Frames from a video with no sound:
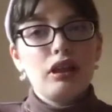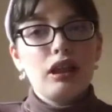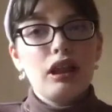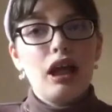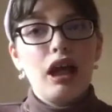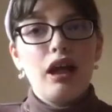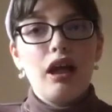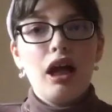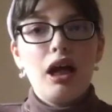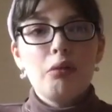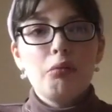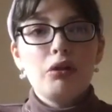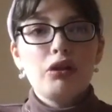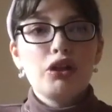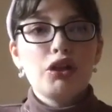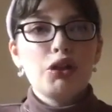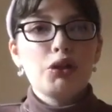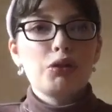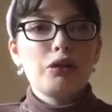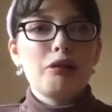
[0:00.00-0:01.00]
yeah, I
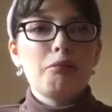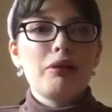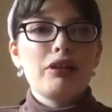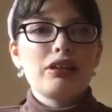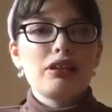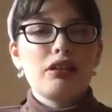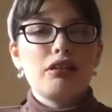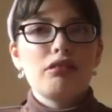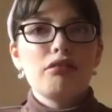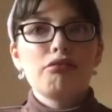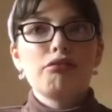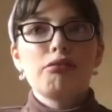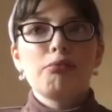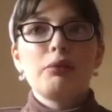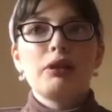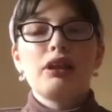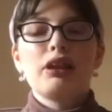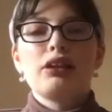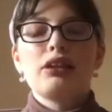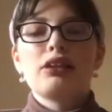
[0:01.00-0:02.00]
wanted to treat myself
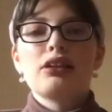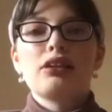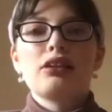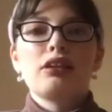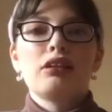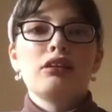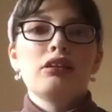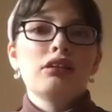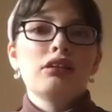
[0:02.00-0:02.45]
because